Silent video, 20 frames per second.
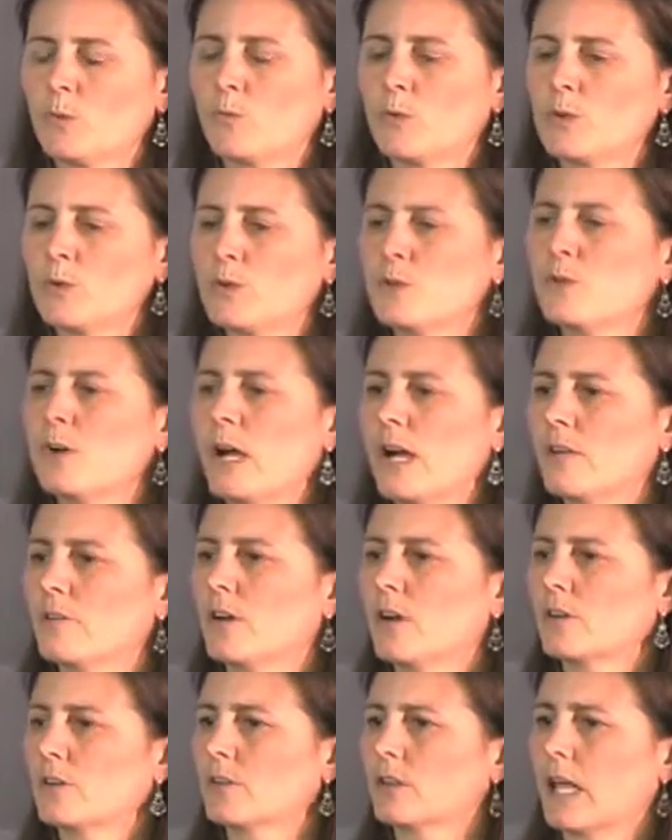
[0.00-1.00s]
when you have
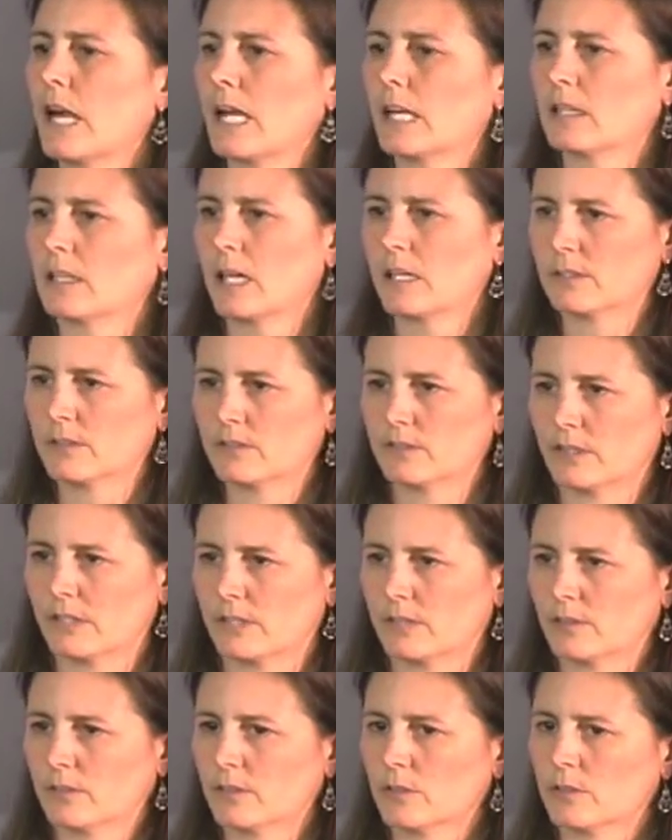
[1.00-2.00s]
underlying lung
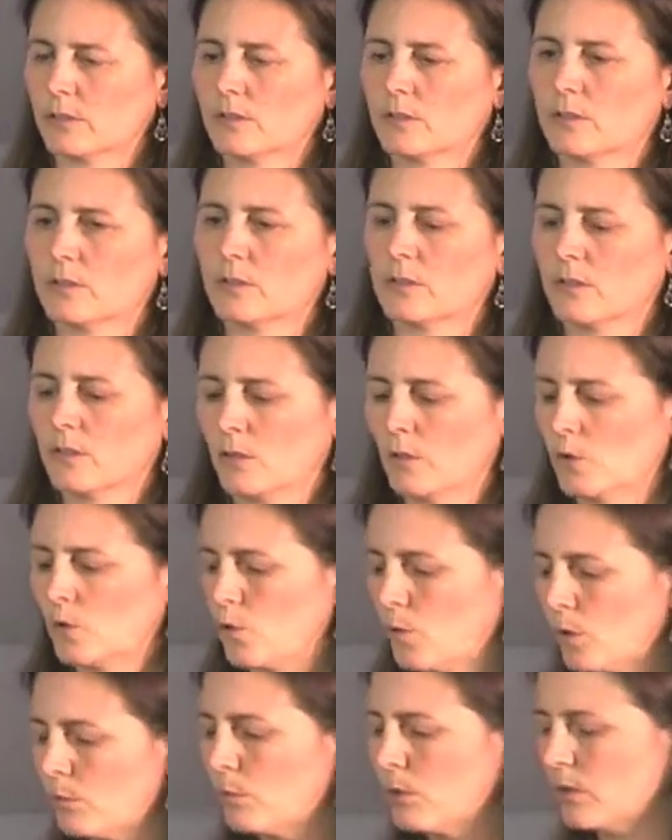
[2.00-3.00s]
disease,
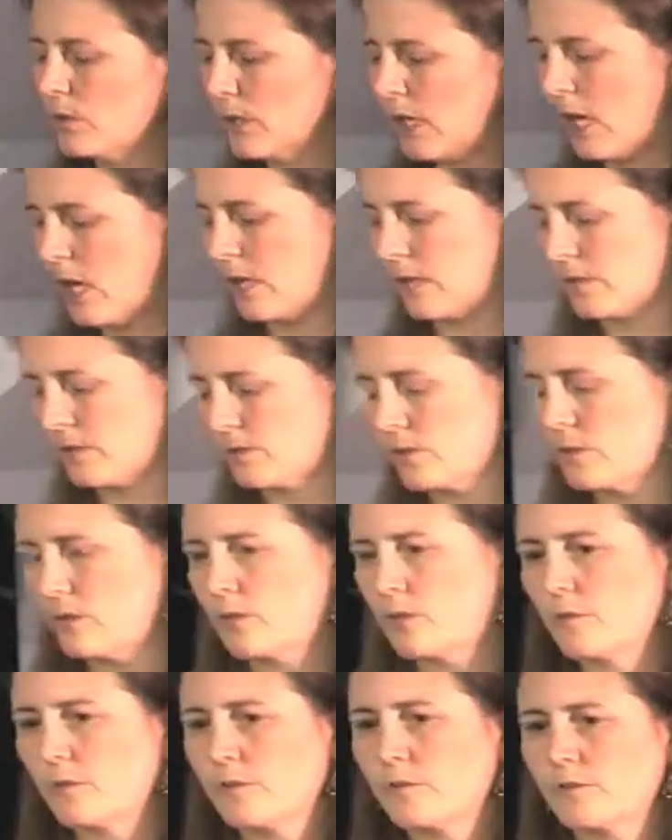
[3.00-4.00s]
normal lungs
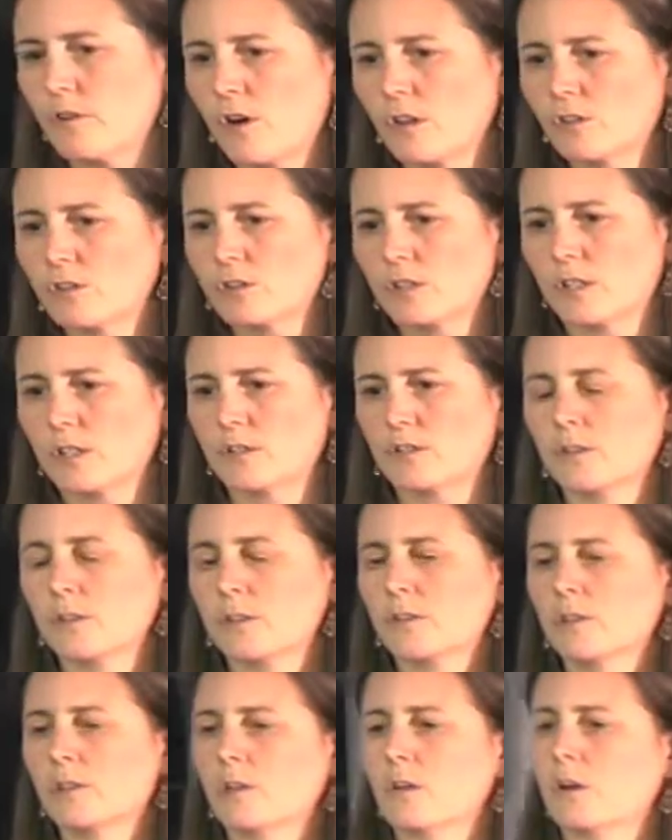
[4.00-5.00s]
function
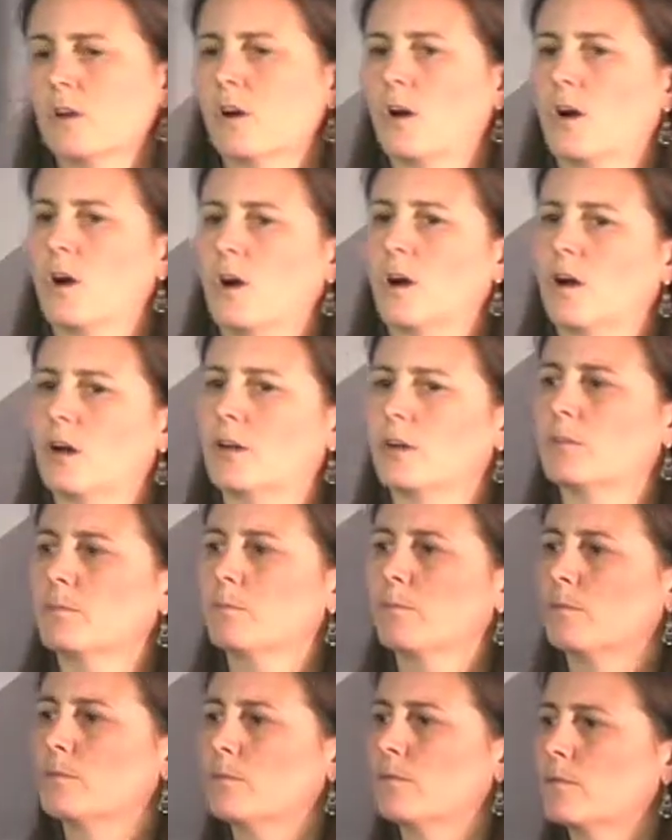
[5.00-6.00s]
on
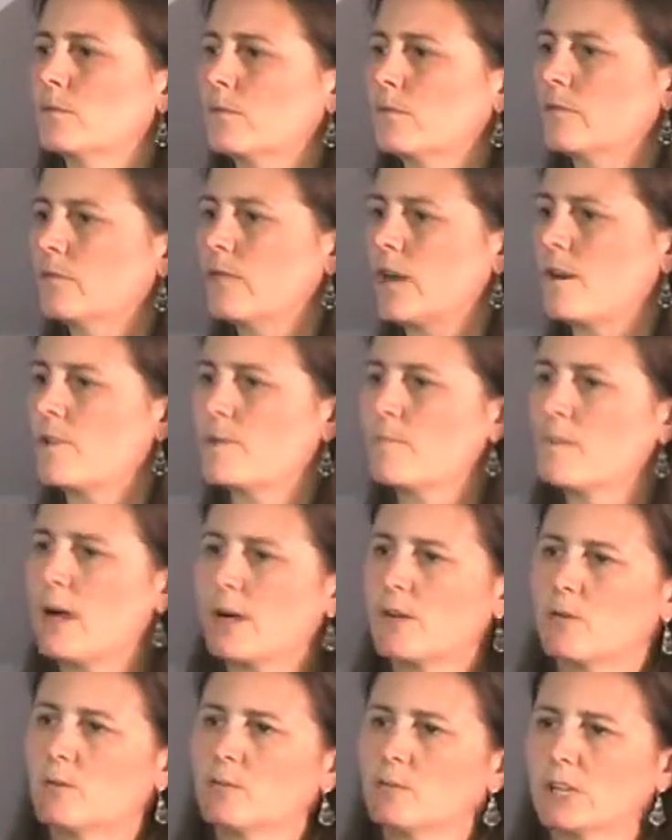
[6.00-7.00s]
very
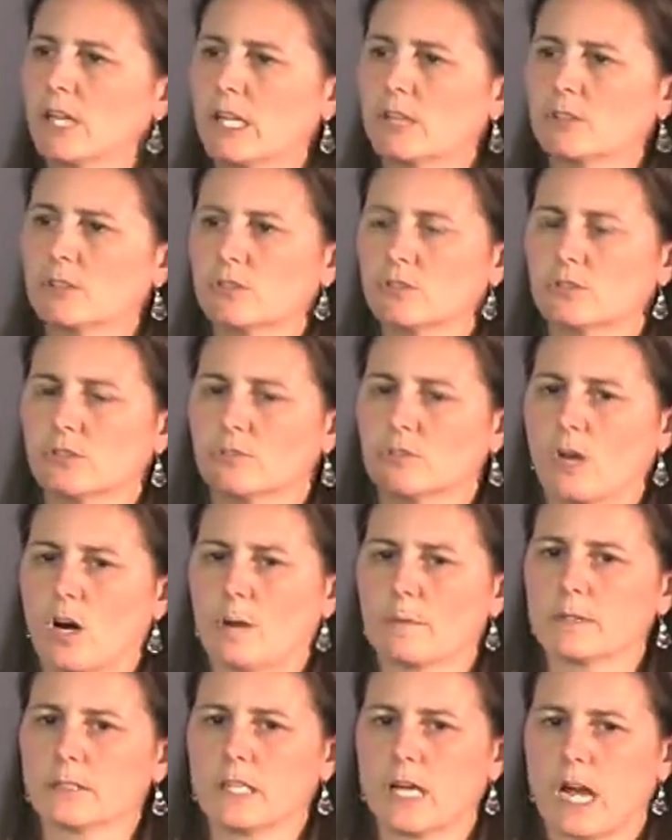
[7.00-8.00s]
minute changes of
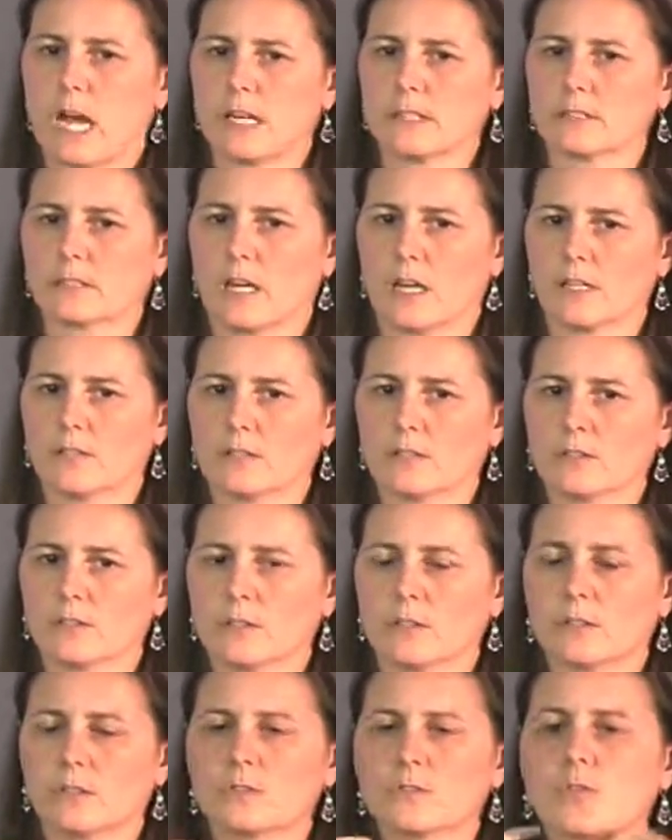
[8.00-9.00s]
carbon dioxide.
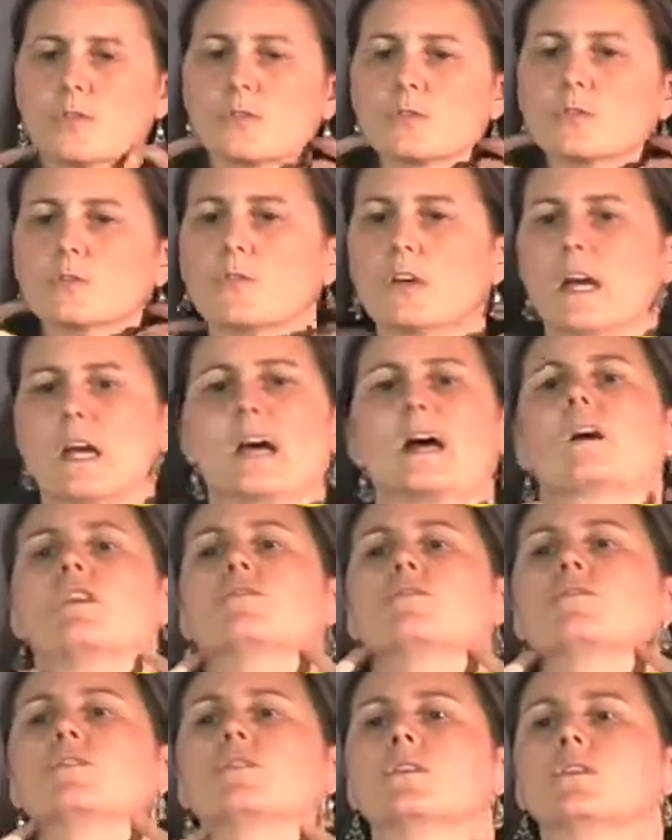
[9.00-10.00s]
So you
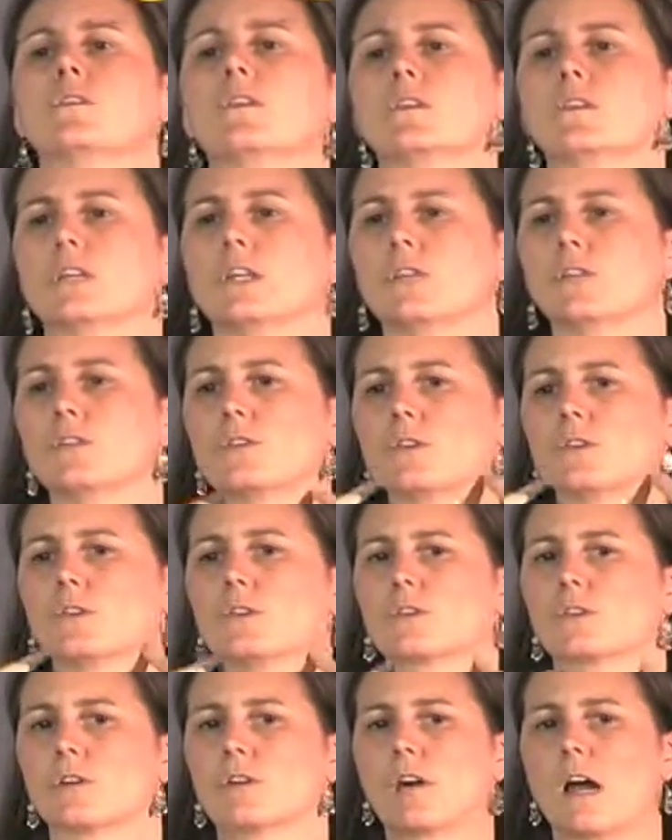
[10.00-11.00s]
have in
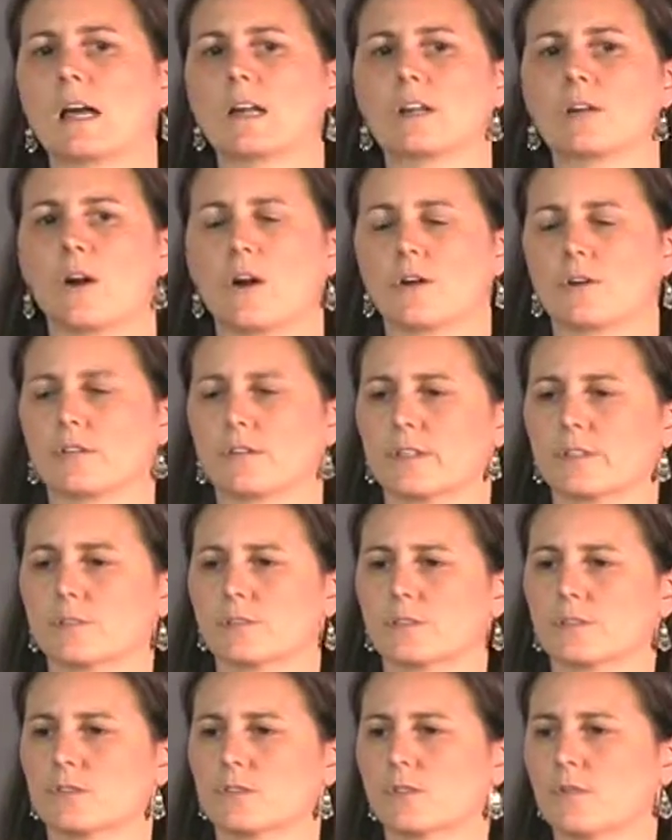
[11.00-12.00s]
your carotid
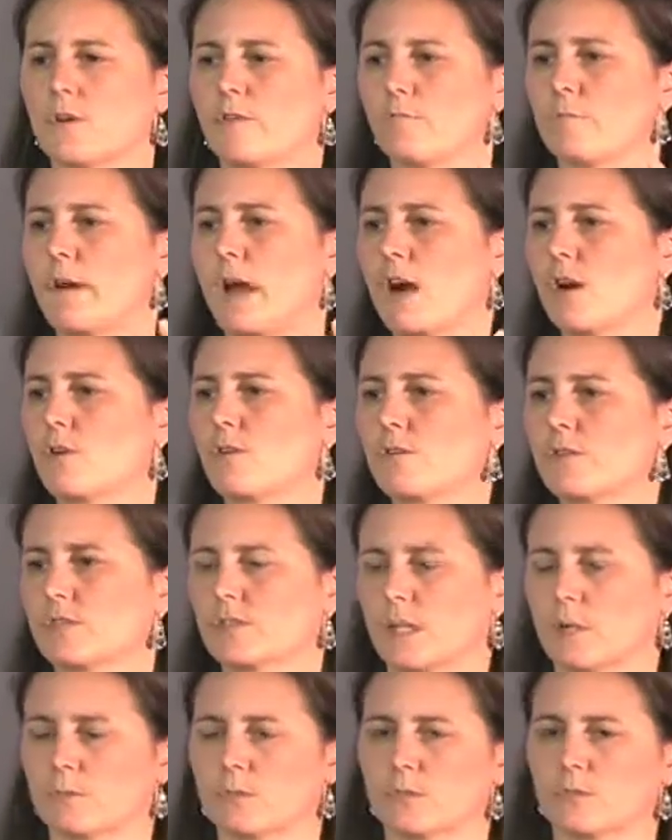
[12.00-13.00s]
arteries, you have
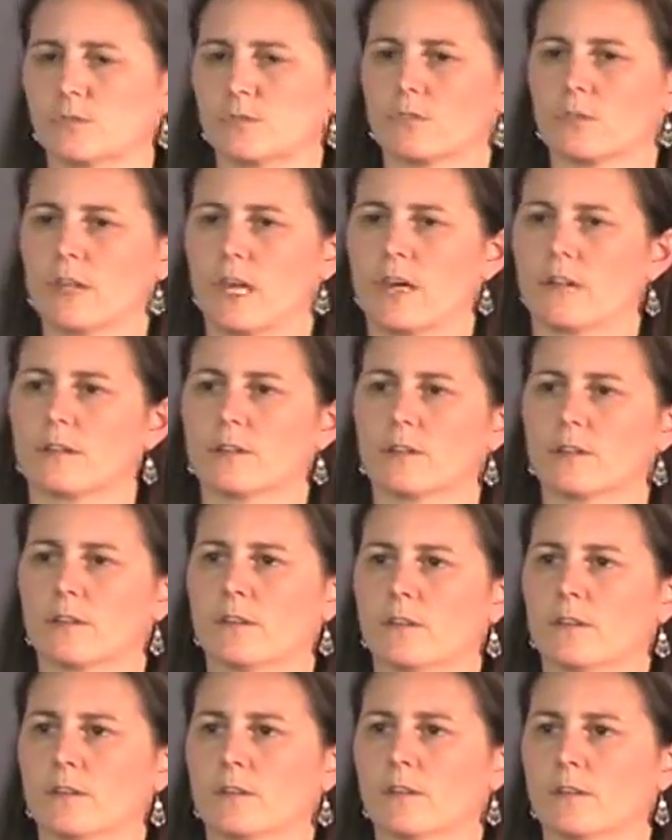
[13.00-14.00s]
baroreceptors that
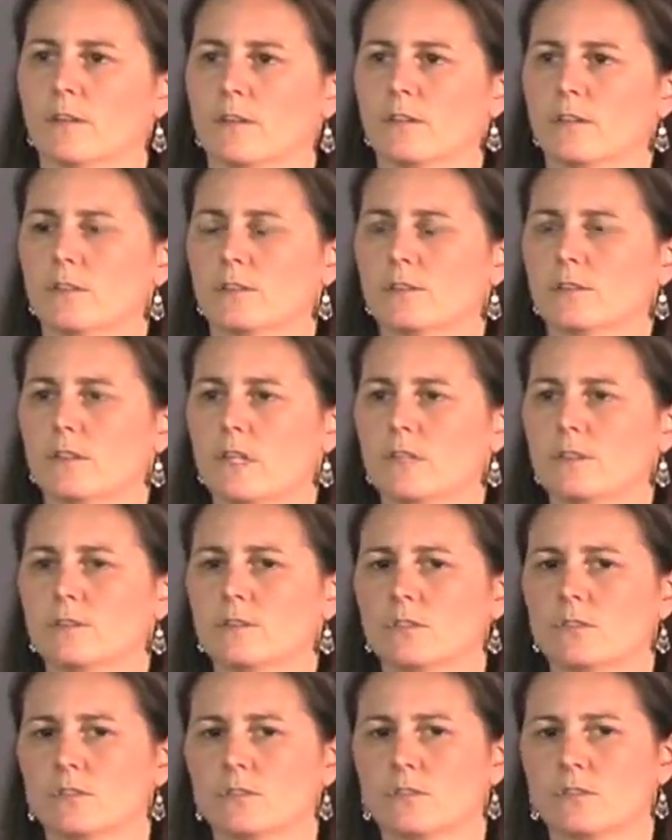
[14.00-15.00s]

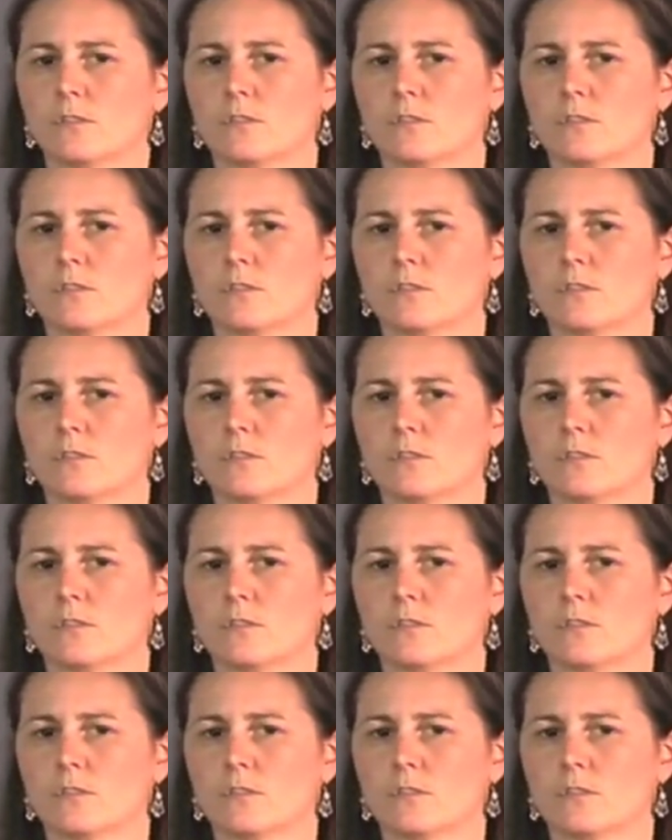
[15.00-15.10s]
sense